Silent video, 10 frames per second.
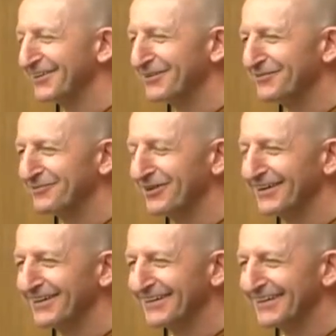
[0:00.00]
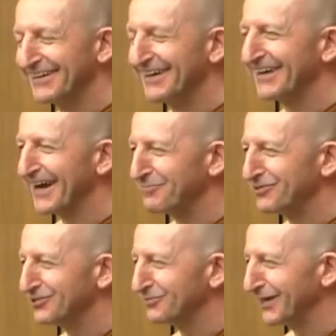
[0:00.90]
so I'm very uh,
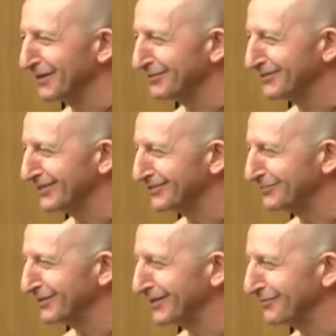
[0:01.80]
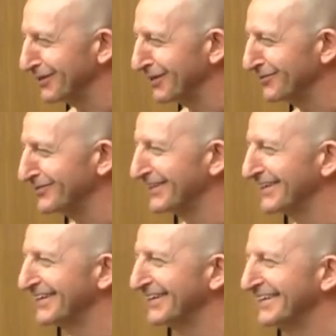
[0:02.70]
happy to be able to speak in my own
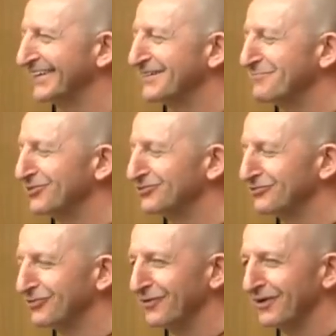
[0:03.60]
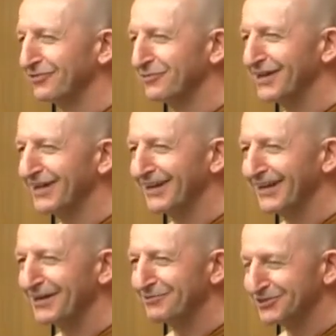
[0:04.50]
uh, most f-
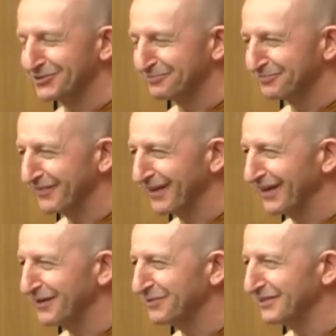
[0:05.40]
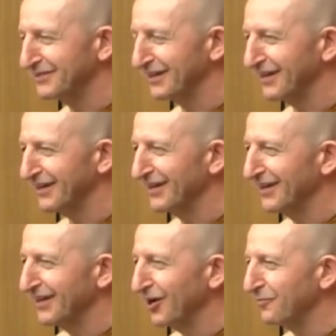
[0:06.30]
familiar language. Uh, but uh,
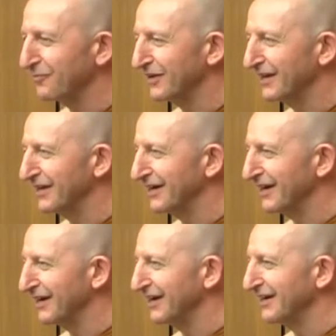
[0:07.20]
hopefully,